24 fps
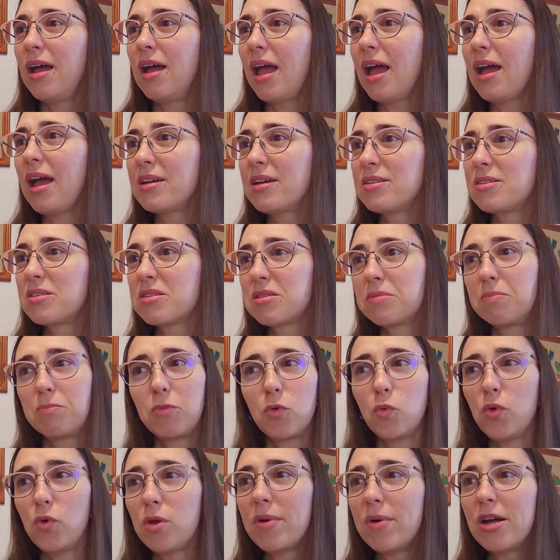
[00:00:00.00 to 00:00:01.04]
And
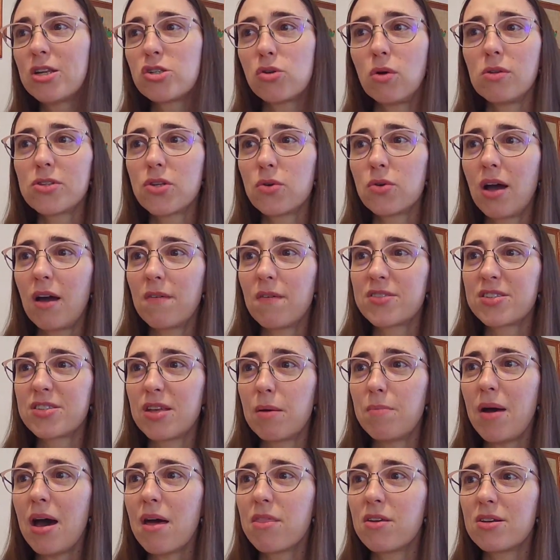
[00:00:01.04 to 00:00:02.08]
we might also have
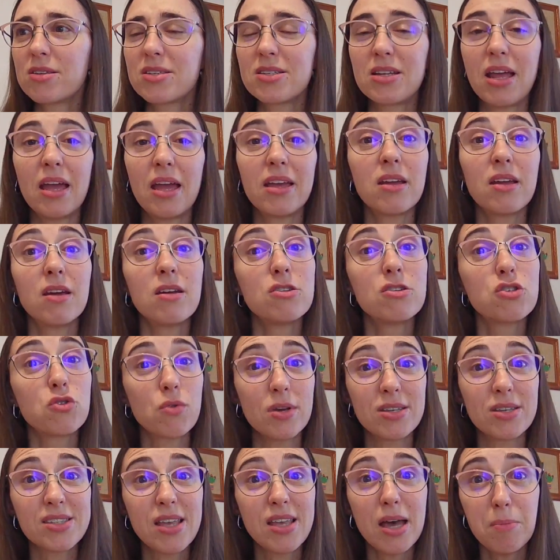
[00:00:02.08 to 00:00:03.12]
some others like
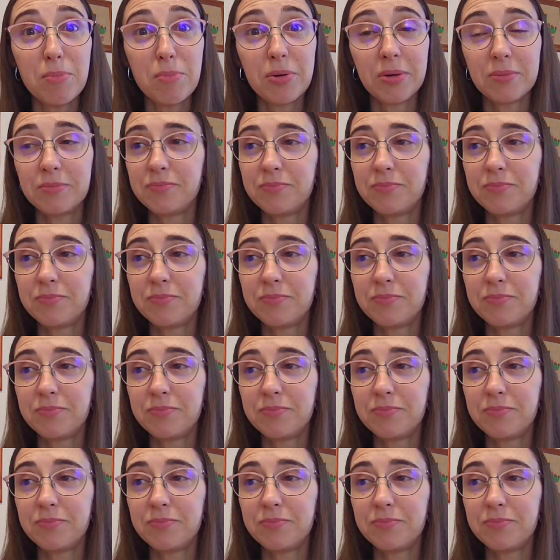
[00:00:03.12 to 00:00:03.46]
dress up.